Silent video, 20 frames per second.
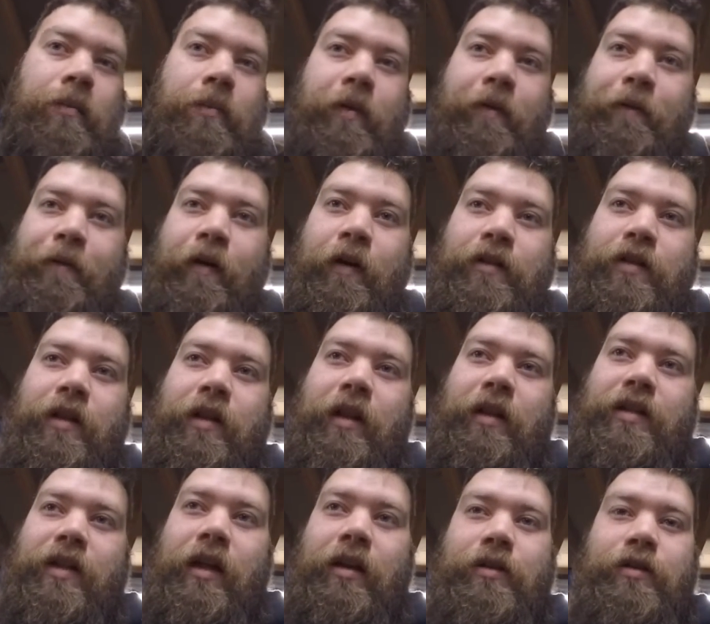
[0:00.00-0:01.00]
But first I
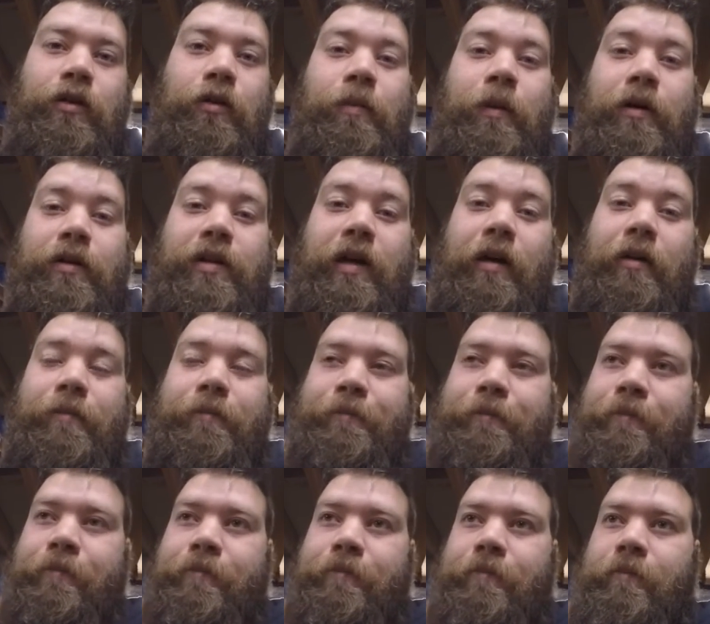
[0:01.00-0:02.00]
need to get the toolbox out.
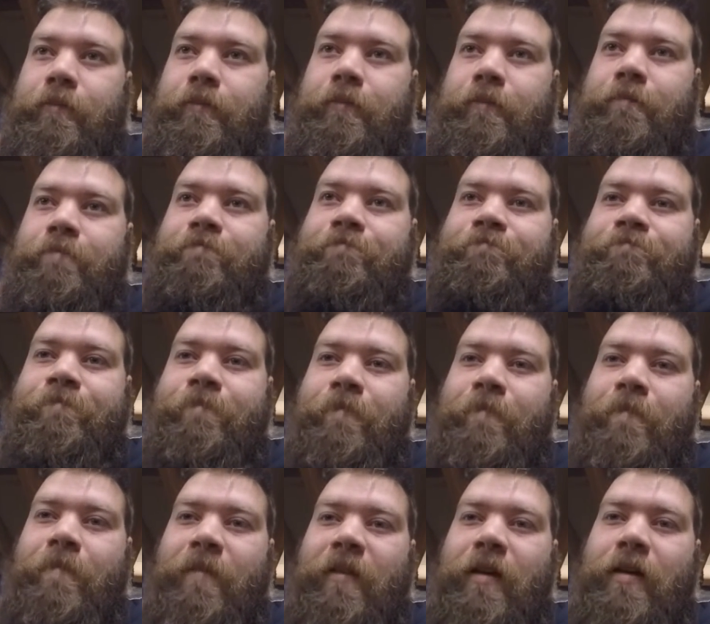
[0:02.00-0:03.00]

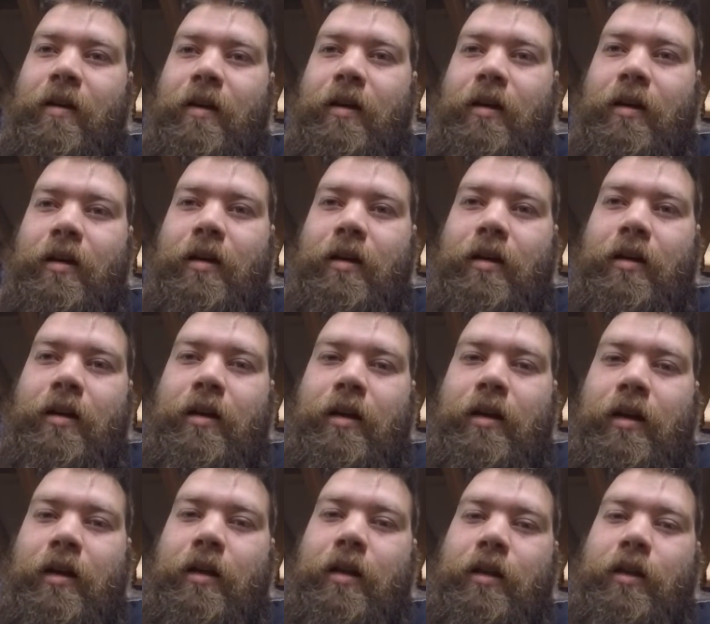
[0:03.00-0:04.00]

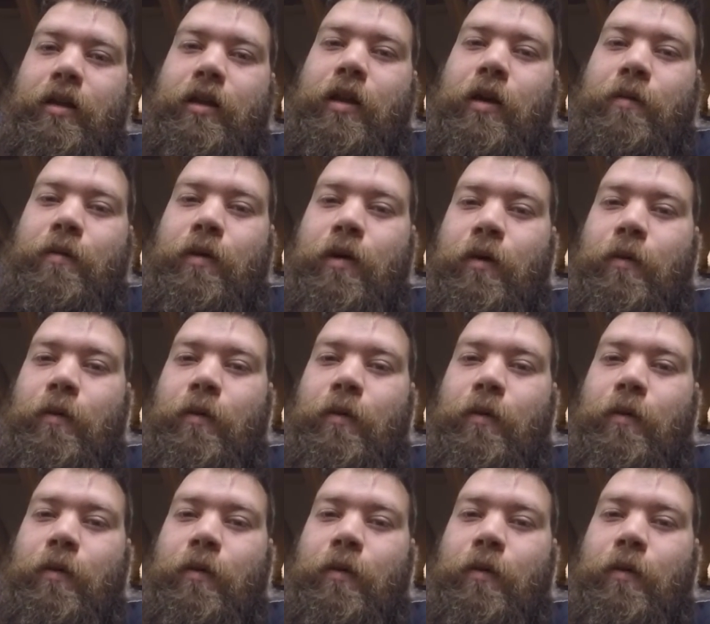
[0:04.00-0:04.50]
I don't